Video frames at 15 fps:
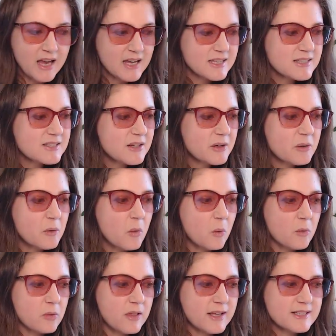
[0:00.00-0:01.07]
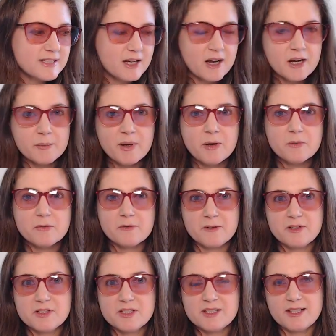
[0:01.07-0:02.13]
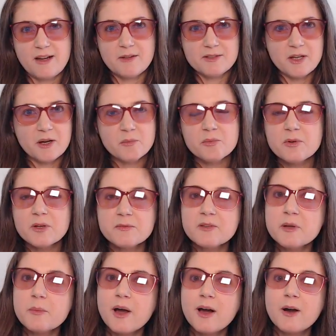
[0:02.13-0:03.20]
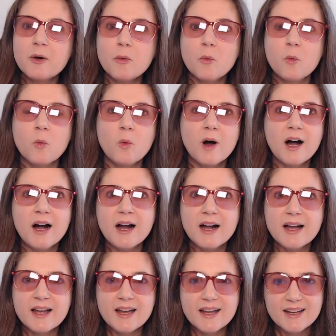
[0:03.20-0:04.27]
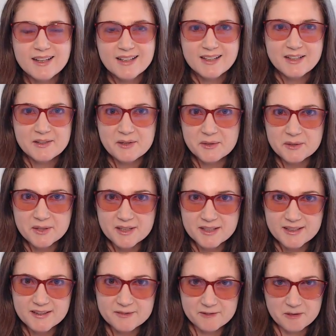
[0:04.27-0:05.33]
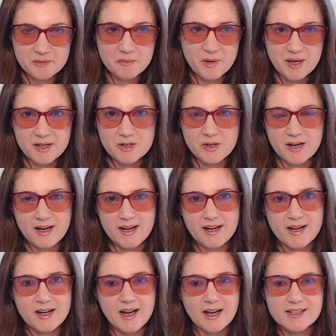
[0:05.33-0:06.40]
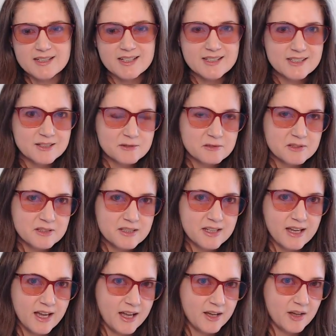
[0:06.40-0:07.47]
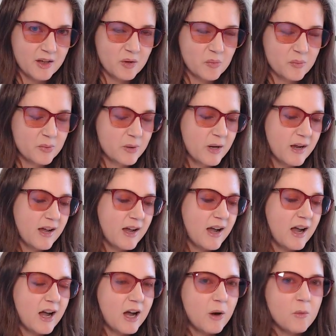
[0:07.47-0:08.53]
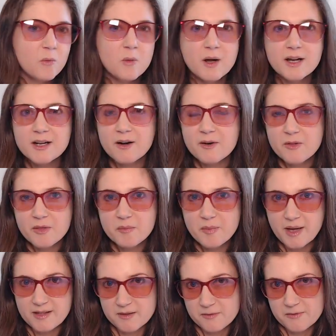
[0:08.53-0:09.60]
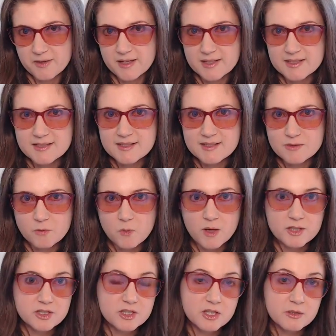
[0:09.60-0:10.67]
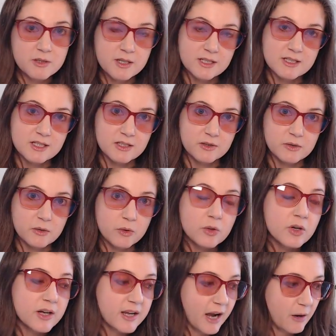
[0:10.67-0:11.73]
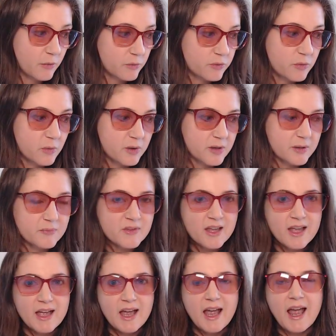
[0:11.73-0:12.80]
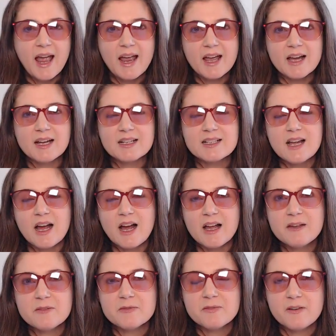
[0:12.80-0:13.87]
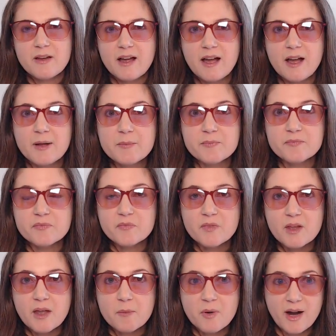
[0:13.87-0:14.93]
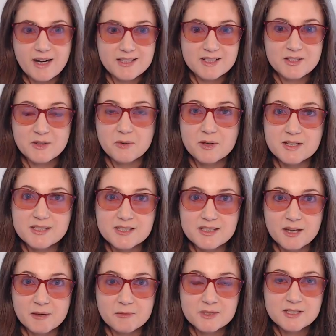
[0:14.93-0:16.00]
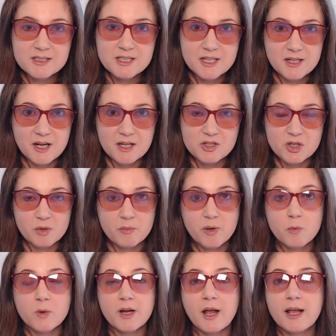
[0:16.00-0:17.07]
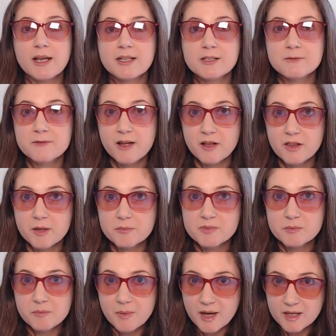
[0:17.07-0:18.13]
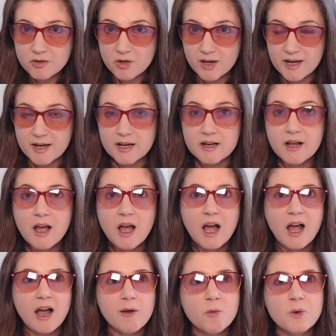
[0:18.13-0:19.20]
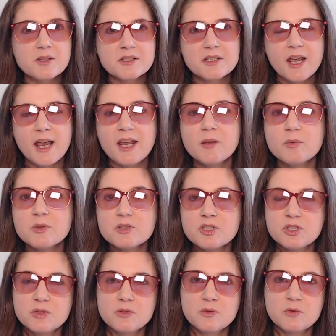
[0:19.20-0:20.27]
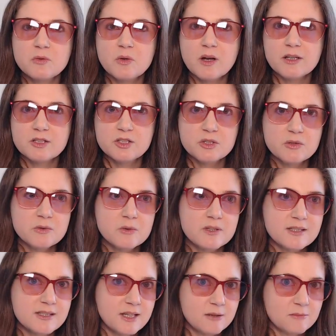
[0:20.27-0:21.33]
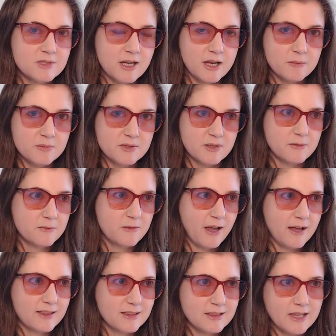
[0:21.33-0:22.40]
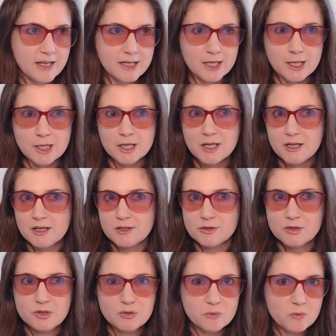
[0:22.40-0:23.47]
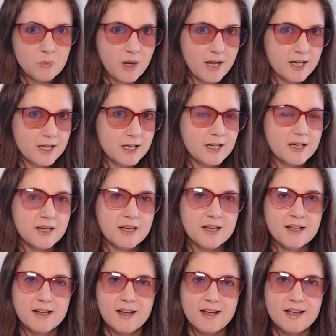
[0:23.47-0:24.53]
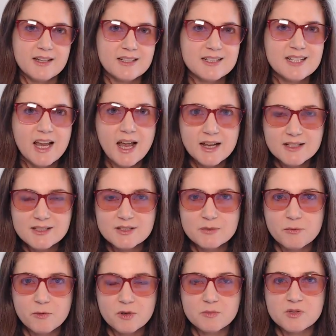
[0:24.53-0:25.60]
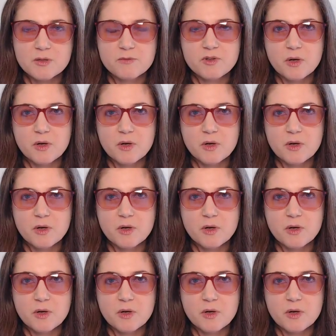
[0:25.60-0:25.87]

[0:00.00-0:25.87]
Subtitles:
So let's talk about first, I'll talk briefly about why yoga for migraine. Does it really help? What are the benefits? What do you need to look out for? And I've practiced yoga since I was a teenager, but when I developed migraine, I wasn't able to do the same types of athletic, sweaty, intense forms of